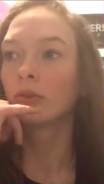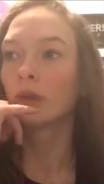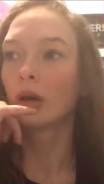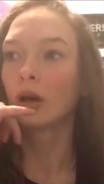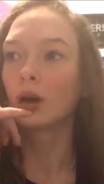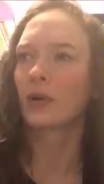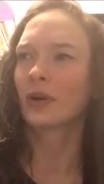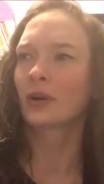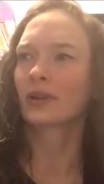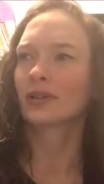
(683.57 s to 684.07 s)

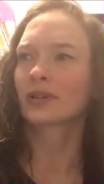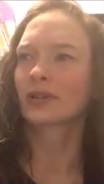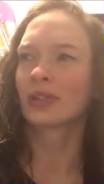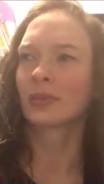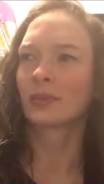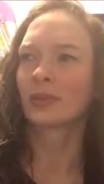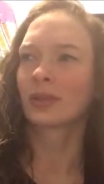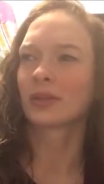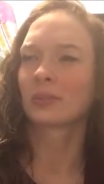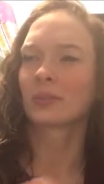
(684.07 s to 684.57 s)
Uh, for
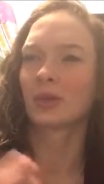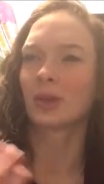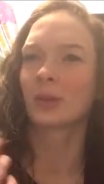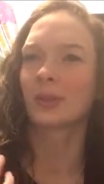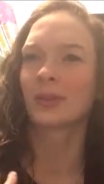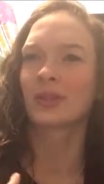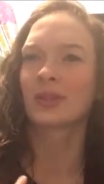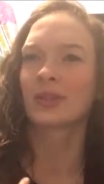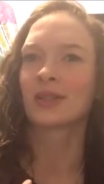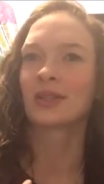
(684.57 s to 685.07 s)
something
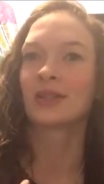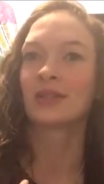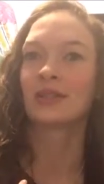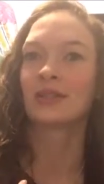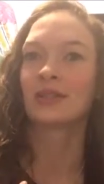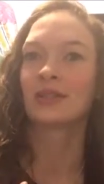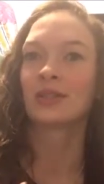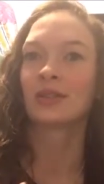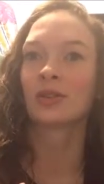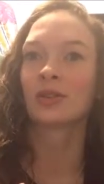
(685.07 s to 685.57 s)

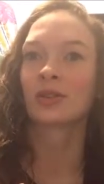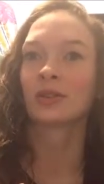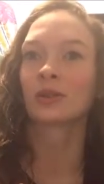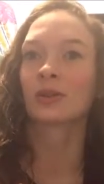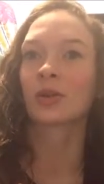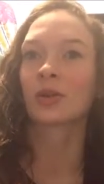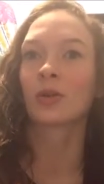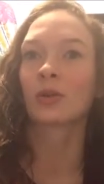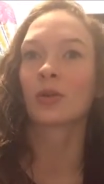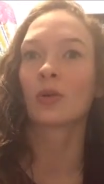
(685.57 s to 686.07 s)
purposes, your
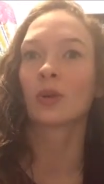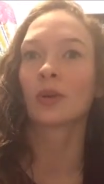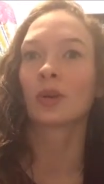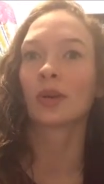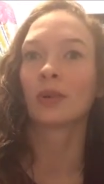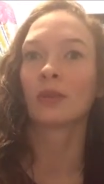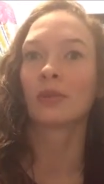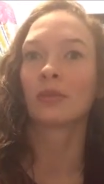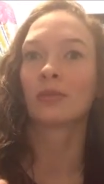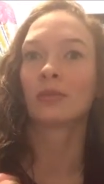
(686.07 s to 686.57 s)

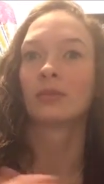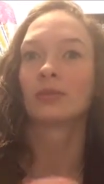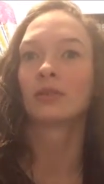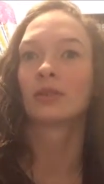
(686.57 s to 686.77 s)
recording,